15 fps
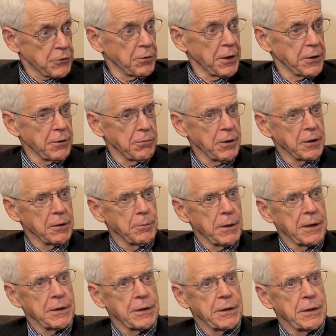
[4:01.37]
been trying to
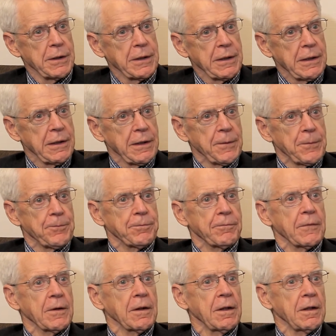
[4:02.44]
recommend,
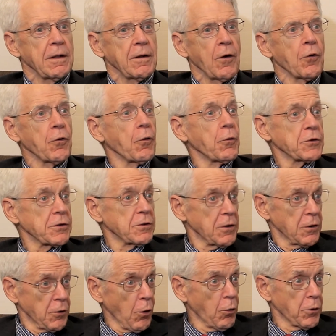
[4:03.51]
although it's
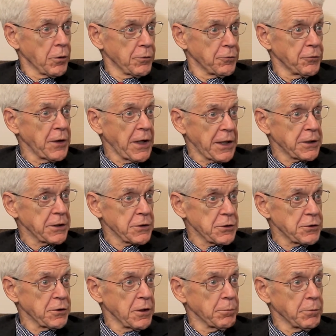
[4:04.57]
lower in fat
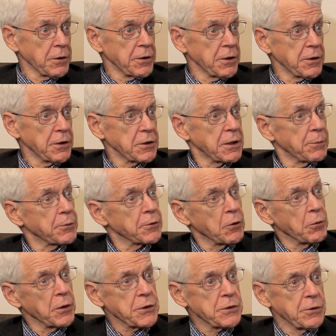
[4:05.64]
considerably than the
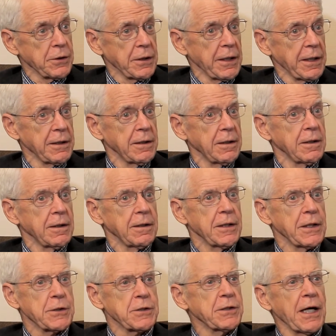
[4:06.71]
typical Western diet,
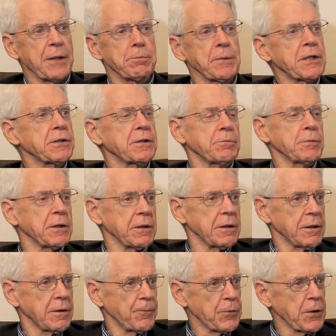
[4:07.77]
it's not meant to
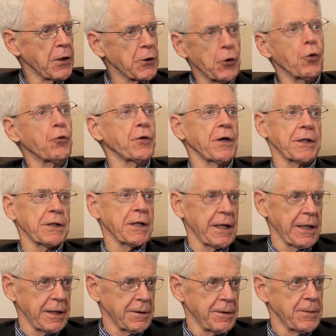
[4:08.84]
be a no-fat
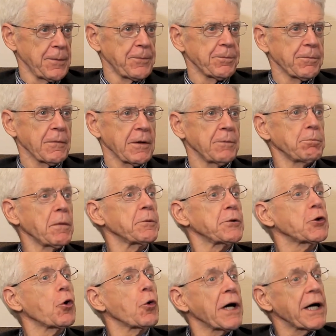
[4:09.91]
diet,
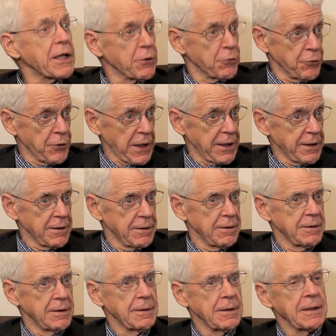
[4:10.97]
maybe no added fat,
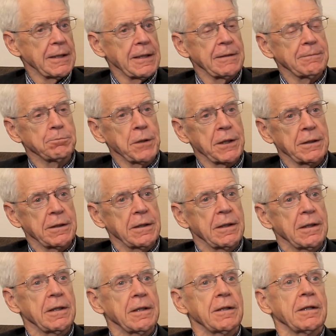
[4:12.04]
but
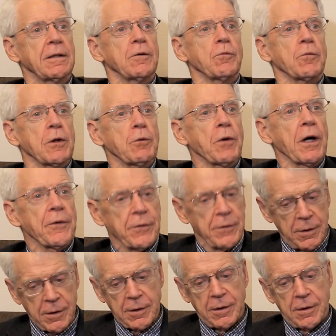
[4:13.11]
we want
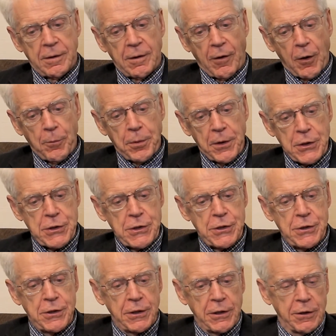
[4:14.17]
our patients to